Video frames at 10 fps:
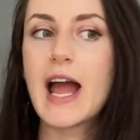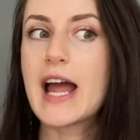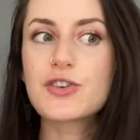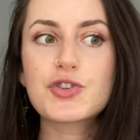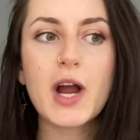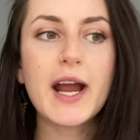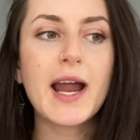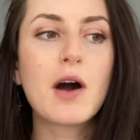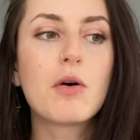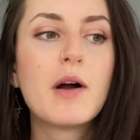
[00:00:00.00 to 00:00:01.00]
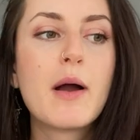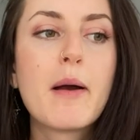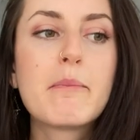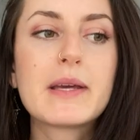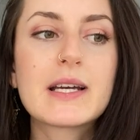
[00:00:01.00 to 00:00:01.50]
and try it out
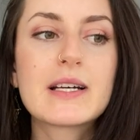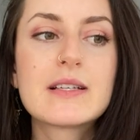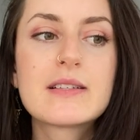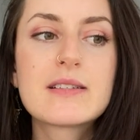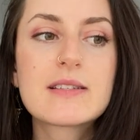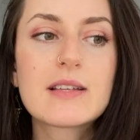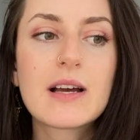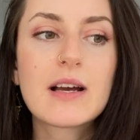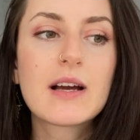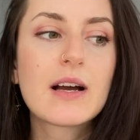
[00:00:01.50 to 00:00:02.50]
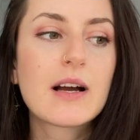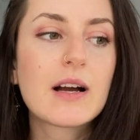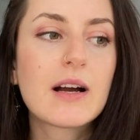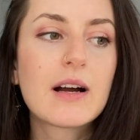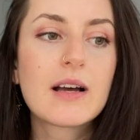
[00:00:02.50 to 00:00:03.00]
because
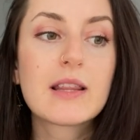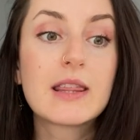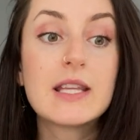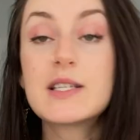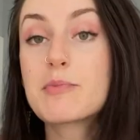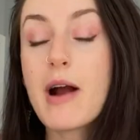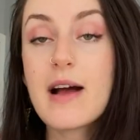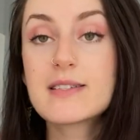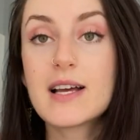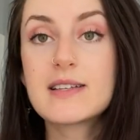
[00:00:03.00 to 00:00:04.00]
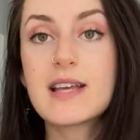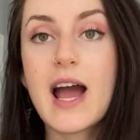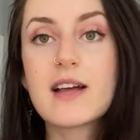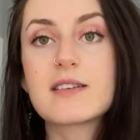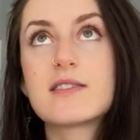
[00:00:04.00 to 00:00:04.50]
this process
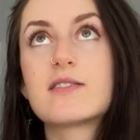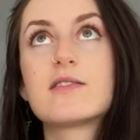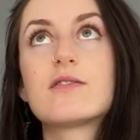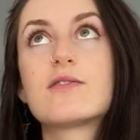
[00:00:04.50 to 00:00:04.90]
has,